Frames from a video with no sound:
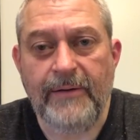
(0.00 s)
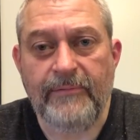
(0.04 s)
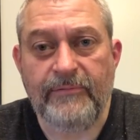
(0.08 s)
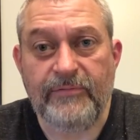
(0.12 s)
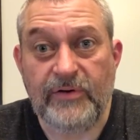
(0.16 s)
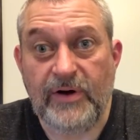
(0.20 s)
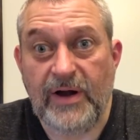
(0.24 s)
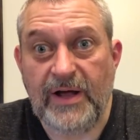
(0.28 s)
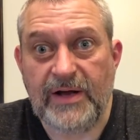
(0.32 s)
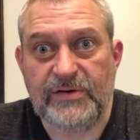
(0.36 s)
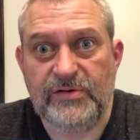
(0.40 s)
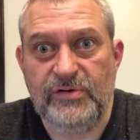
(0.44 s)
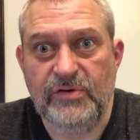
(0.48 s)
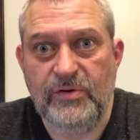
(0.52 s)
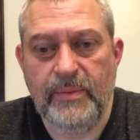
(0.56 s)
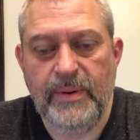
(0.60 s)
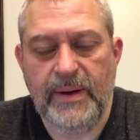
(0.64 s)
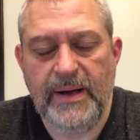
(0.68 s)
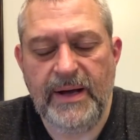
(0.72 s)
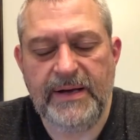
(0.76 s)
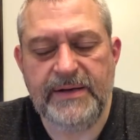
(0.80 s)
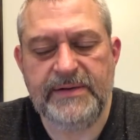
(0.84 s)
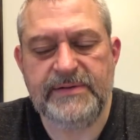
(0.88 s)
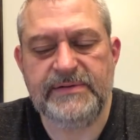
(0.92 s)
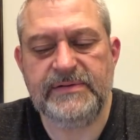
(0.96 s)
for like
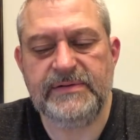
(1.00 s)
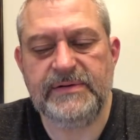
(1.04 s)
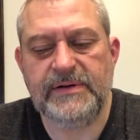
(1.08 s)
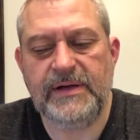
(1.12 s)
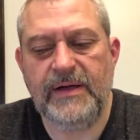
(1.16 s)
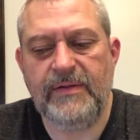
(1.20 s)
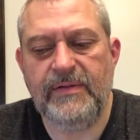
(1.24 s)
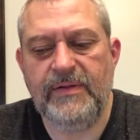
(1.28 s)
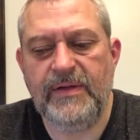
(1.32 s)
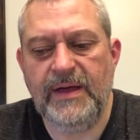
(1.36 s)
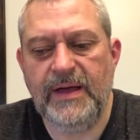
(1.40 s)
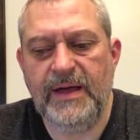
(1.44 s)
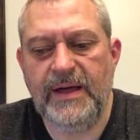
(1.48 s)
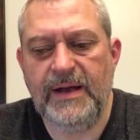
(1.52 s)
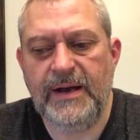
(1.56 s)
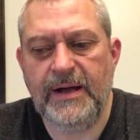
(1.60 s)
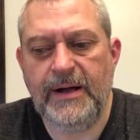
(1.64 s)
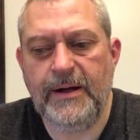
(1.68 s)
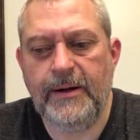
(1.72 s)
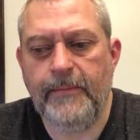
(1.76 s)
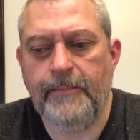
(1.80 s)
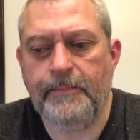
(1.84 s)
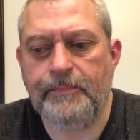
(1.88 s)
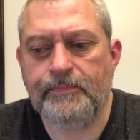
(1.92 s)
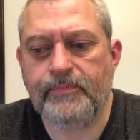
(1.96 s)
$2, and
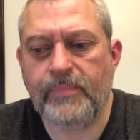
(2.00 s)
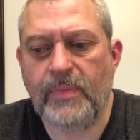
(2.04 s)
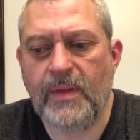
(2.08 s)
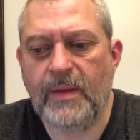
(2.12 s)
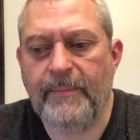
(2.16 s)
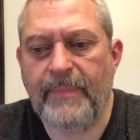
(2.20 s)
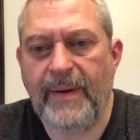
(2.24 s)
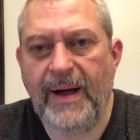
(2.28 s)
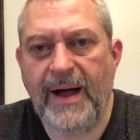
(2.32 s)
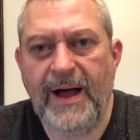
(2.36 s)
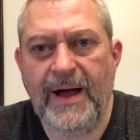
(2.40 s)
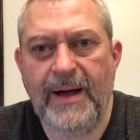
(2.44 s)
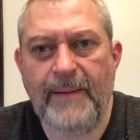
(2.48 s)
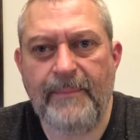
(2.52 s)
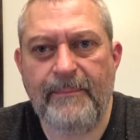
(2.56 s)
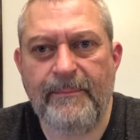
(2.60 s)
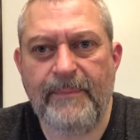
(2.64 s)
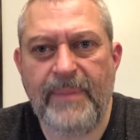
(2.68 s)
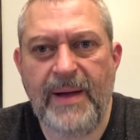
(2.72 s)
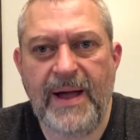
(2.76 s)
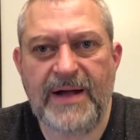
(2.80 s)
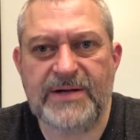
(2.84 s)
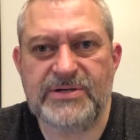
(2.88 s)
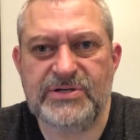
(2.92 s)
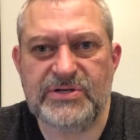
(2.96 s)
then buy
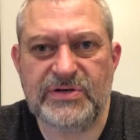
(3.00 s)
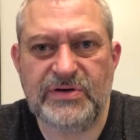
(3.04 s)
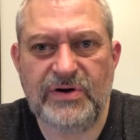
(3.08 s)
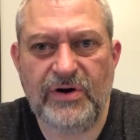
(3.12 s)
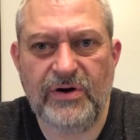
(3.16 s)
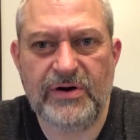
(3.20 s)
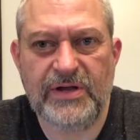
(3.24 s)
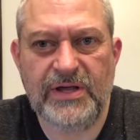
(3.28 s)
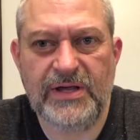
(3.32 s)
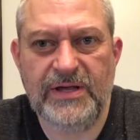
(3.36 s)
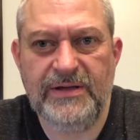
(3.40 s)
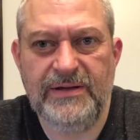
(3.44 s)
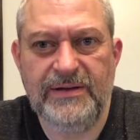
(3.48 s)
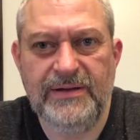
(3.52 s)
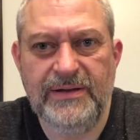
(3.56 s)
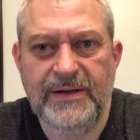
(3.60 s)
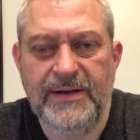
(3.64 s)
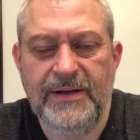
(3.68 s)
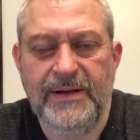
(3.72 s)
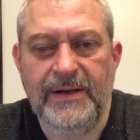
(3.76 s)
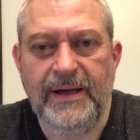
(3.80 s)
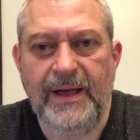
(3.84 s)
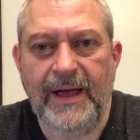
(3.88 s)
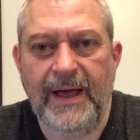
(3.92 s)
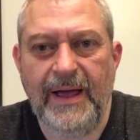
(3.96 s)
a package of turkey
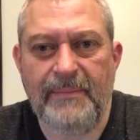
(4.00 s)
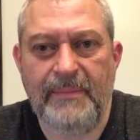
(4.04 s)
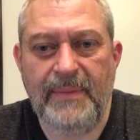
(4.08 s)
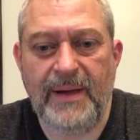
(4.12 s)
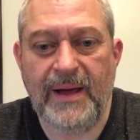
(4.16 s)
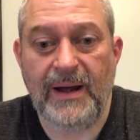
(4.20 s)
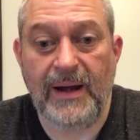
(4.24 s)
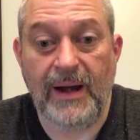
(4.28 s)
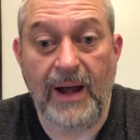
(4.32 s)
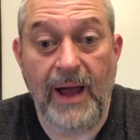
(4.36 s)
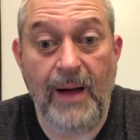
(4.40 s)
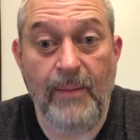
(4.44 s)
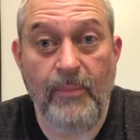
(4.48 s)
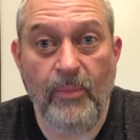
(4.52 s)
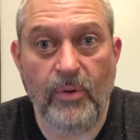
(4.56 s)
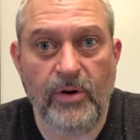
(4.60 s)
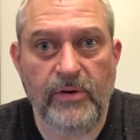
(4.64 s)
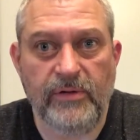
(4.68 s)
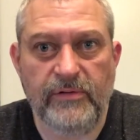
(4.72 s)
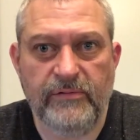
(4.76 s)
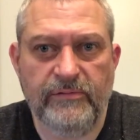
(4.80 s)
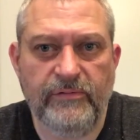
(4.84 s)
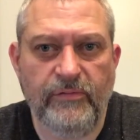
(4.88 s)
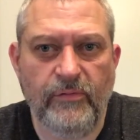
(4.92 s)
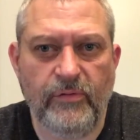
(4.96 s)
and make a lot
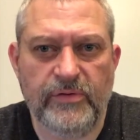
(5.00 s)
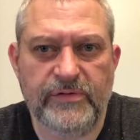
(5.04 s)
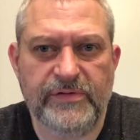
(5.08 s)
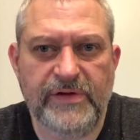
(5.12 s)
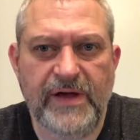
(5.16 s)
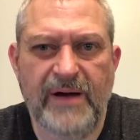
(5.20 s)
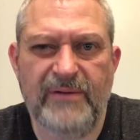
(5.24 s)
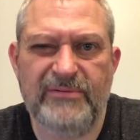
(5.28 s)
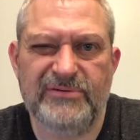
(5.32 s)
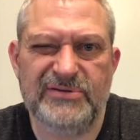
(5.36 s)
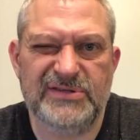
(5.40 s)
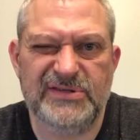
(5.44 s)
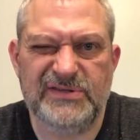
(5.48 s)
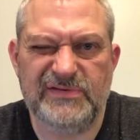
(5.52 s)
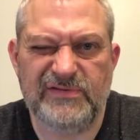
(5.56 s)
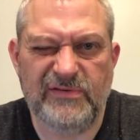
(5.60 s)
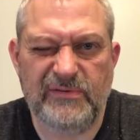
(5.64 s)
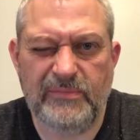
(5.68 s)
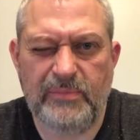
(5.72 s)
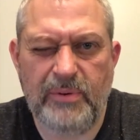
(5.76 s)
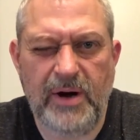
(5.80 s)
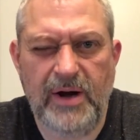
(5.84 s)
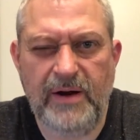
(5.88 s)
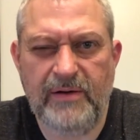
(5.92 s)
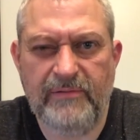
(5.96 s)
more than 4 sandwiches
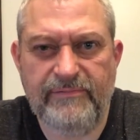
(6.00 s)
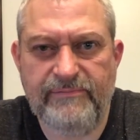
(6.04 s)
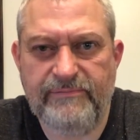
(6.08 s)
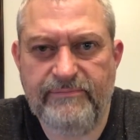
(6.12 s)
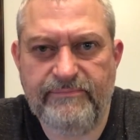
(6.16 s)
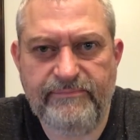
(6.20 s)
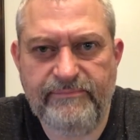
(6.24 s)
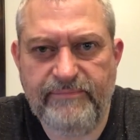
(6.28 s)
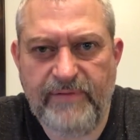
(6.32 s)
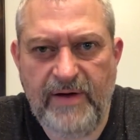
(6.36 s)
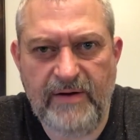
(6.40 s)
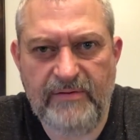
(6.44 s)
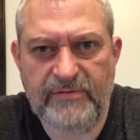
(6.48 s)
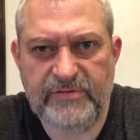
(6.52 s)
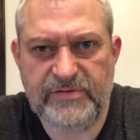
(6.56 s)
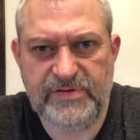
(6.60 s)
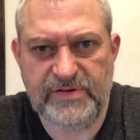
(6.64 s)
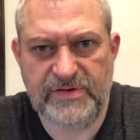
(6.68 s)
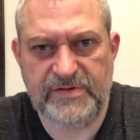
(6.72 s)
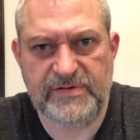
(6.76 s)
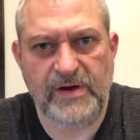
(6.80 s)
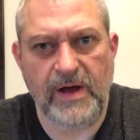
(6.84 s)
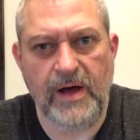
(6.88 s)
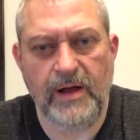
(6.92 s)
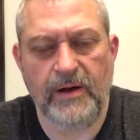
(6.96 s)
for probably $5 or
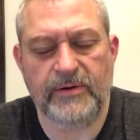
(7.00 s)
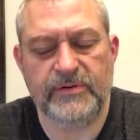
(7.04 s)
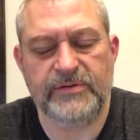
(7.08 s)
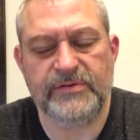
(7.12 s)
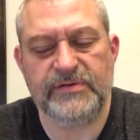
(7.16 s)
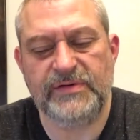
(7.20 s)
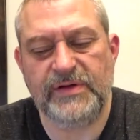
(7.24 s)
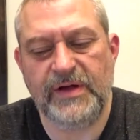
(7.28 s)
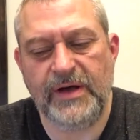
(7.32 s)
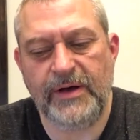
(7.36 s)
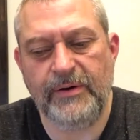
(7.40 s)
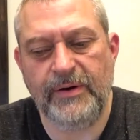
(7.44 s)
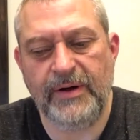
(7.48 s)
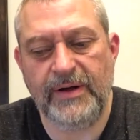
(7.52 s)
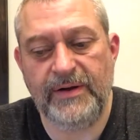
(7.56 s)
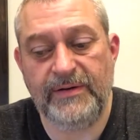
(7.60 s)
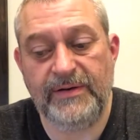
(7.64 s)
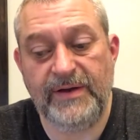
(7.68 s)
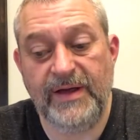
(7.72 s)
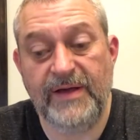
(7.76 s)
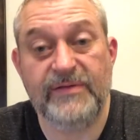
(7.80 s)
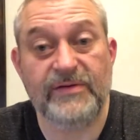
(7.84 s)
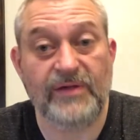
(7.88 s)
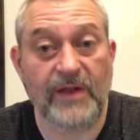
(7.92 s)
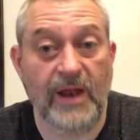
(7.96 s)
$6. So, and
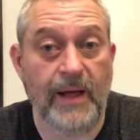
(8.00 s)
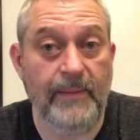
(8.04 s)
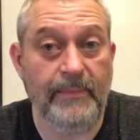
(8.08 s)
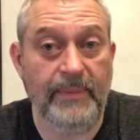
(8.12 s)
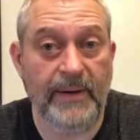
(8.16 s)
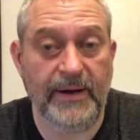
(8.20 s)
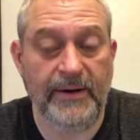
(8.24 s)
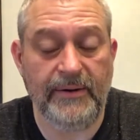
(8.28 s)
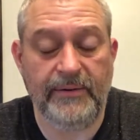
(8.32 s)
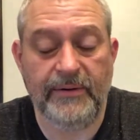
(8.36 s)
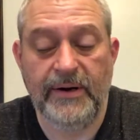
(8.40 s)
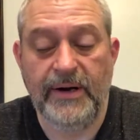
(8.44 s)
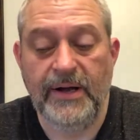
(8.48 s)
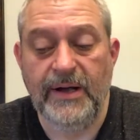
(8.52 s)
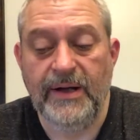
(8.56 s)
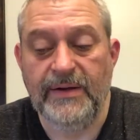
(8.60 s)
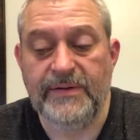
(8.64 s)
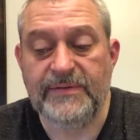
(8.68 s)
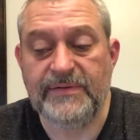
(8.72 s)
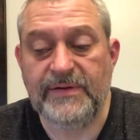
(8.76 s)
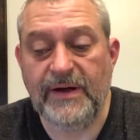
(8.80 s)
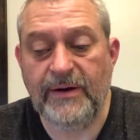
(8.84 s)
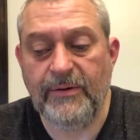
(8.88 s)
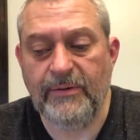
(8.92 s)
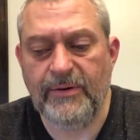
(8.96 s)
tastes a lot better.
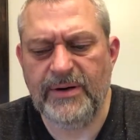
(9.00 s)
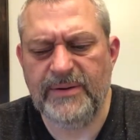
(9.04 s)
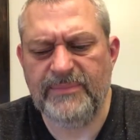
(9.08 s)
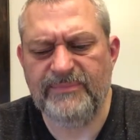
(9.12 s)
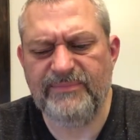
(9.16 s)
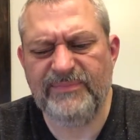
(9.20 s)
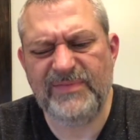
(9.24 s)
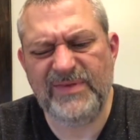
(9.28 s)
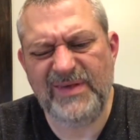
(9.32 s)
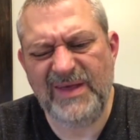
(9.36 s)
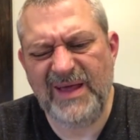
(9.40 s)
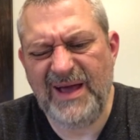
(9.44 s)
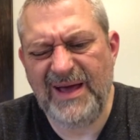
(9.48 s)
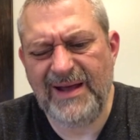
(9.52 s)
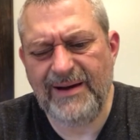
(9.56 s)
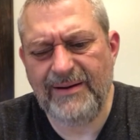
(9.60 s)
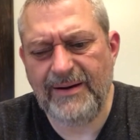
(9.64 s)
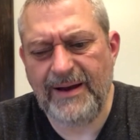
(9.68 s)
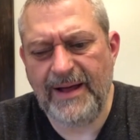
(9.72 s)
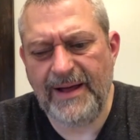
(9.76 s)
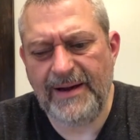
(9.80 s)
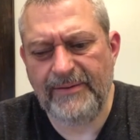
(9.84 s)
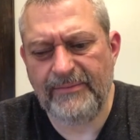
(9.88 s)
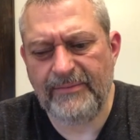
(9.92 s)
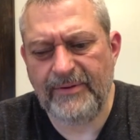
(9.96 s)
So, I
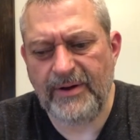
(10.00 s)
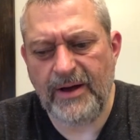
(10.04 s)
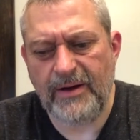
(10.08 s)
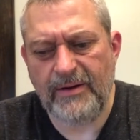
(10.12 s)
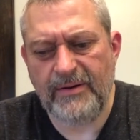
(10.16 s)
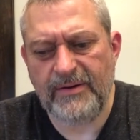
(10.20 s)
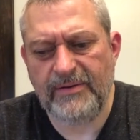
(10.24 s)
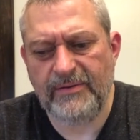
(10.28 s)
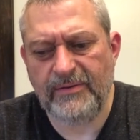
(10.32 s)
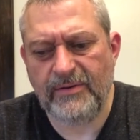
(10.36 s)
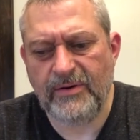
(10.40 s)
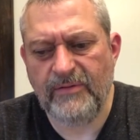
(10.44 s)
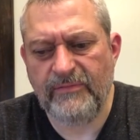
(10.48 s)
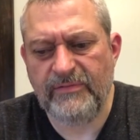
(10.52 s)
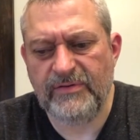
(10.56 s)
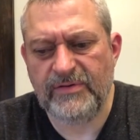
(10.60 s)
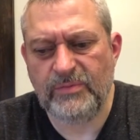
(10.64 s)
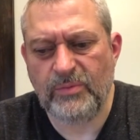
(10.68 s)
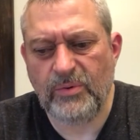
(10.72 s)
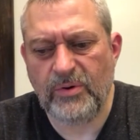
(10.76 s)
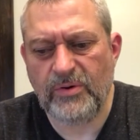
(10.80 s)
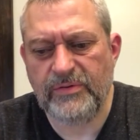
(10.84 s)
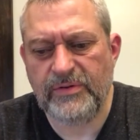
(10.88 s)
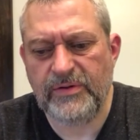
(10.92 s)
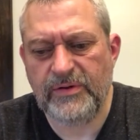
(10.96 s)
don't know. I don't know if it's
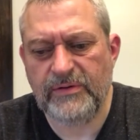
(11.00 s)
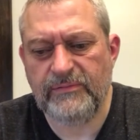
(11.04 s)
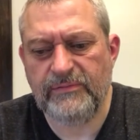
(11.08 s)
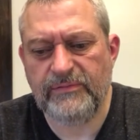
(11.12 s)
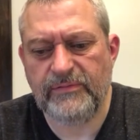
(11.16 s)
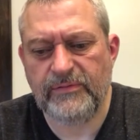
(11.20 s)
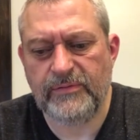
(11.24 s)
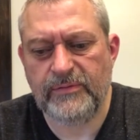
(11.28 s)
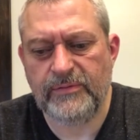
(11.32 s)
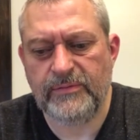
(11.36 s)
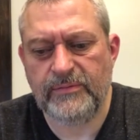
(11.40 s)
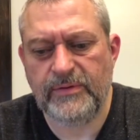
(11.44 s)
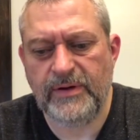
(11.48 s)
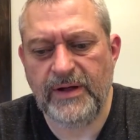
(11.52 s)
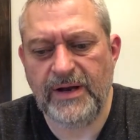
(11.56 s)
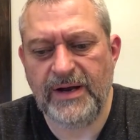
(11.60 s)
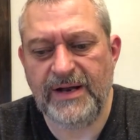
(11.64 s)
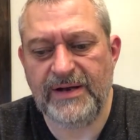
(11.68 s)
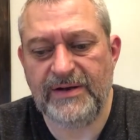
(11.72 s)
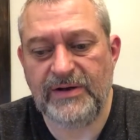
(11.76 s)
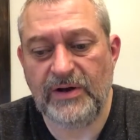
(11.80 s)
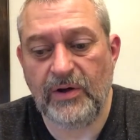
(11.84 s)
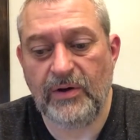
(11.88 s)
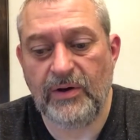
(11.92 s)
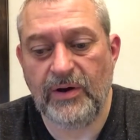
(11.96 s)
worth it for
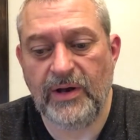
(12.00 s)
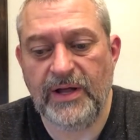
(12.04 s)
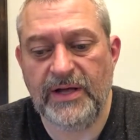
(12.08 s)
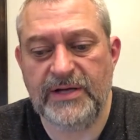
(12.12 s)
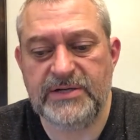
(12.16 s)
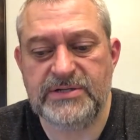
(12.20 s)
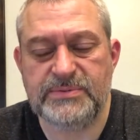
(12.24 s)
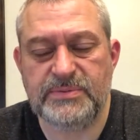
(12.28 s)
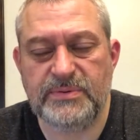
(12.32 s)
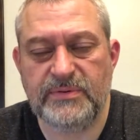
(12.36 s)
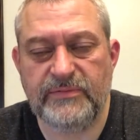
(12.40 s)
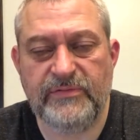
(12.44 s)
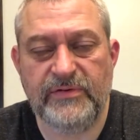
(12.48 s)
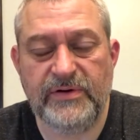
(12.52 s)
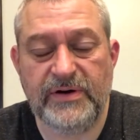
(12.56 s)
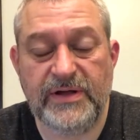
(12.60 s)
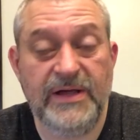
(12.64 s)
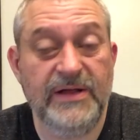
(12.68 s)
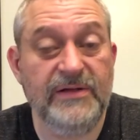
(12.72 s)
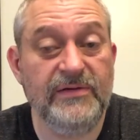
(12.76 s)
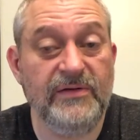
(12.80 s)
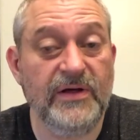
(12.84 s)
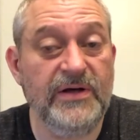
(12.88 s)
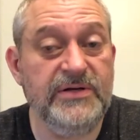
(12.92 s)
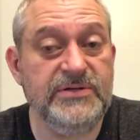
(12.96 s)
an adult lunch, but for
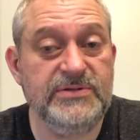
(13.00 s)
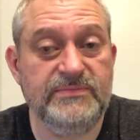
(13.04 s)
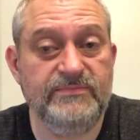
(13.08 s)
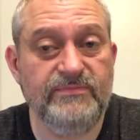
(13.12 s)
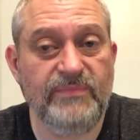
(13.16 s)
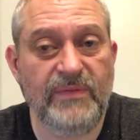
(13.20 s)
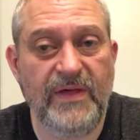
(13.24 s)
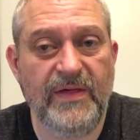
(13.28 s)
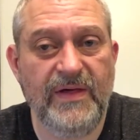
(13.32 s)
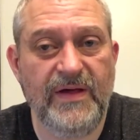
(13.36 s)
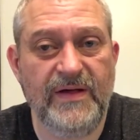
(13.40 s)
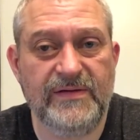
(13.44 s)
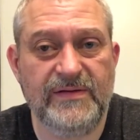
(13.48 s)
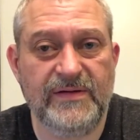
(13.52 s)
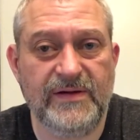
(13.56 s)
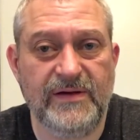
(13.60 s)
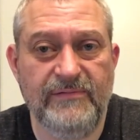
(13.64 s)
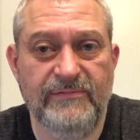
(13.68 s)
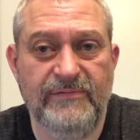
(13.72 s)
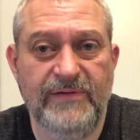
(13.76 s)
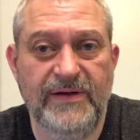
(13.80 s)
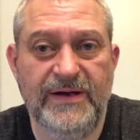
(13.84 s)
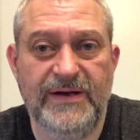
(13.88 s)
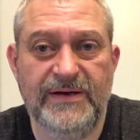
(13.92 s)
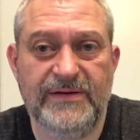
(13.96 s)
kids' lunch, I think it's a
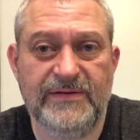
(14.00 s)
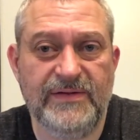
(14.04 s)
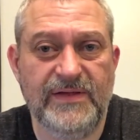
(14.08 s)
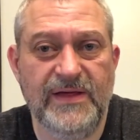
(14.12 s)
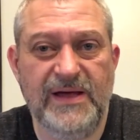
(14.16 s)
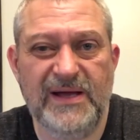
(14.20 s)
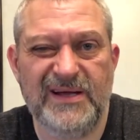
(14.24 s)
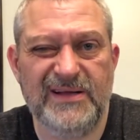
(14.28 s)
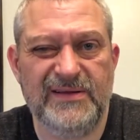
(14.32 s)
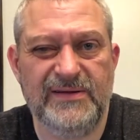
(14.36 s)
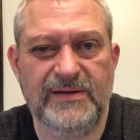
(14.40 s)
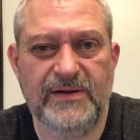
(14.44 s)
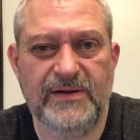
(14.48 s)
convenience thing.